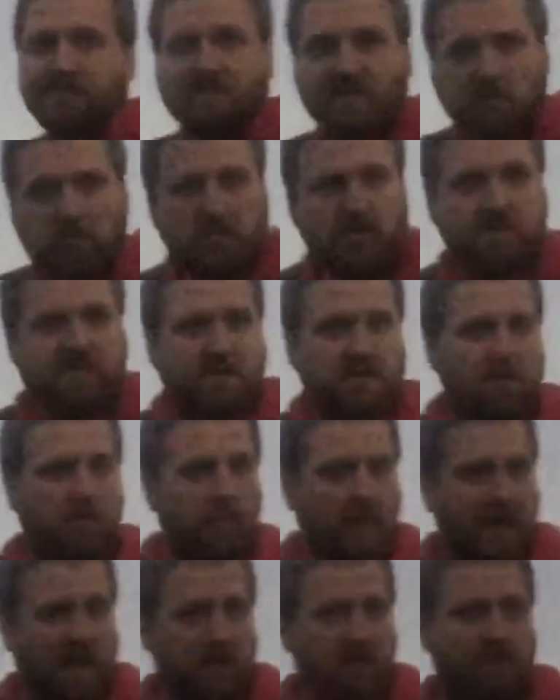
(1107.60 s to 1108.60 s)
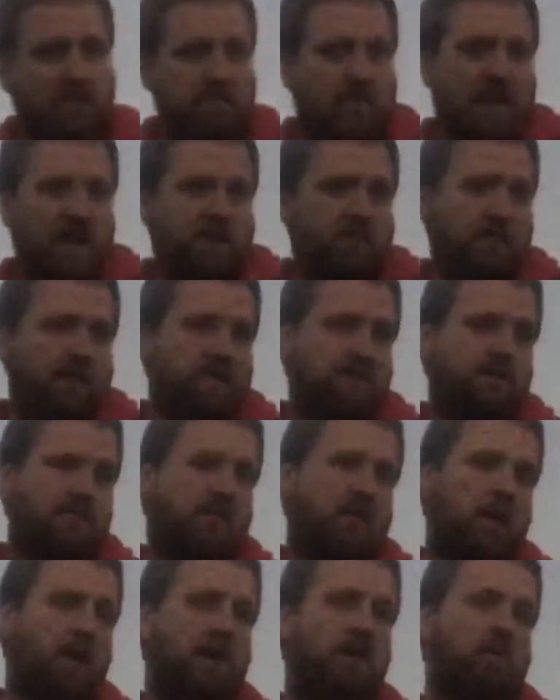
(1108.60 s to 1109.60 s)
similar to the Wraith in my opinion.
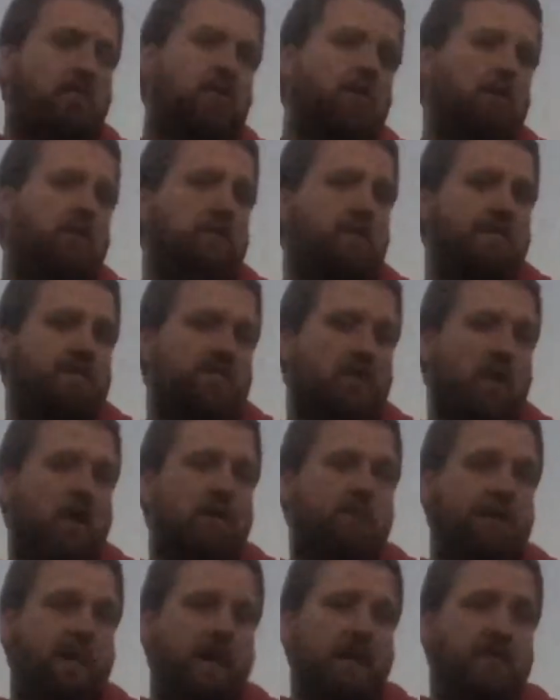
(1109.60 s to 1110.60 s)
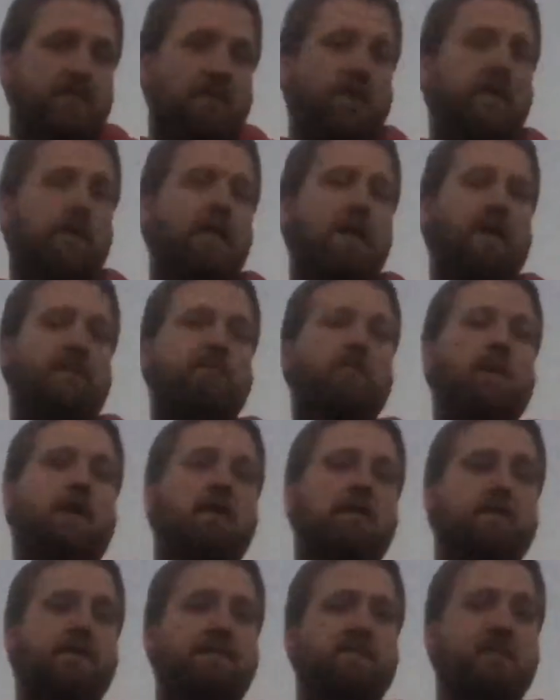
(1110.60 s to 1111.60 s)
So I'm going to throw the Star Wraith as
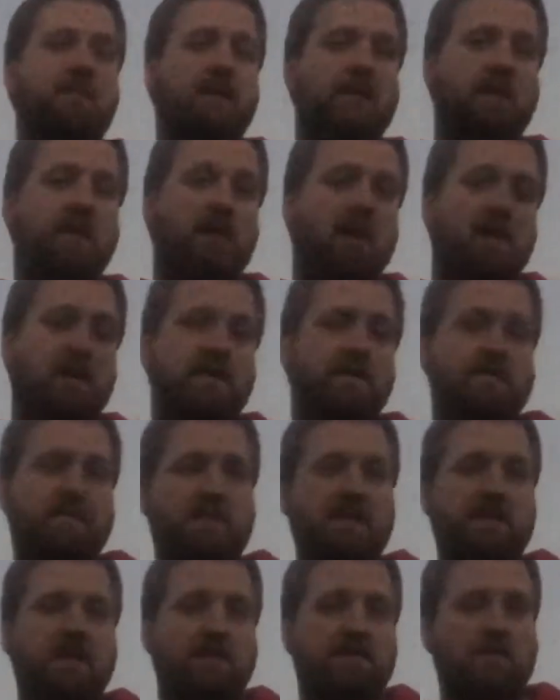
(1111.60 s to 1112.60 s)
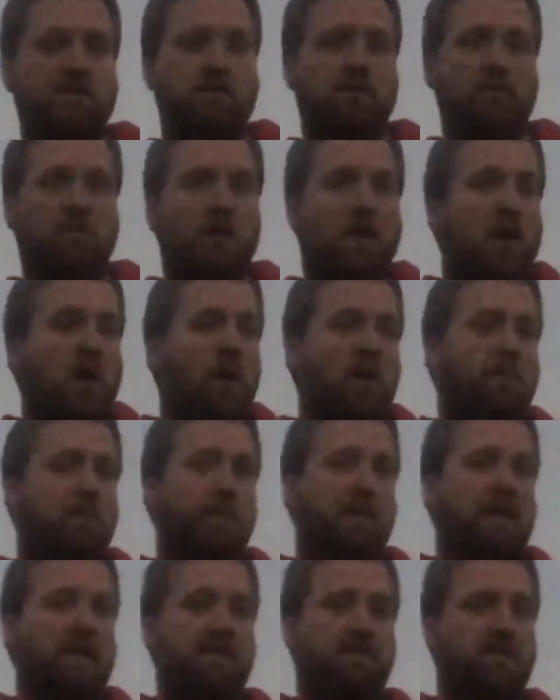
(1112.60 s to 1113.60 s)
well as the CD2
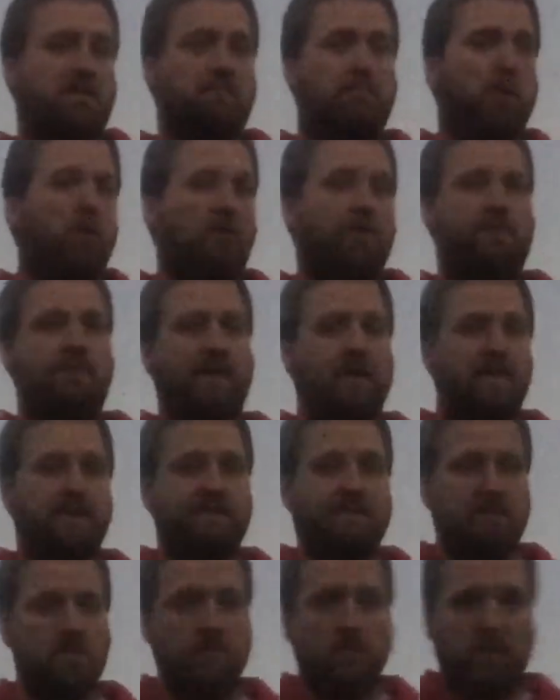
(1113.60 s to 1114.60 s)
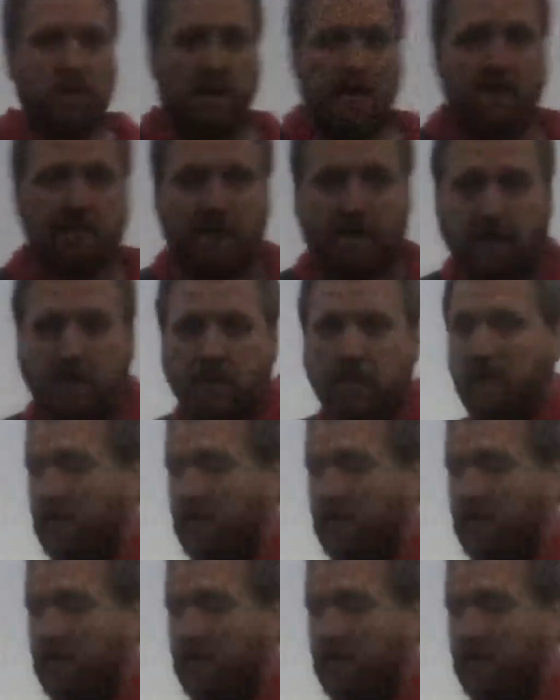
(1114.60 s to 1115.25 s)
because they're both very similar, I think.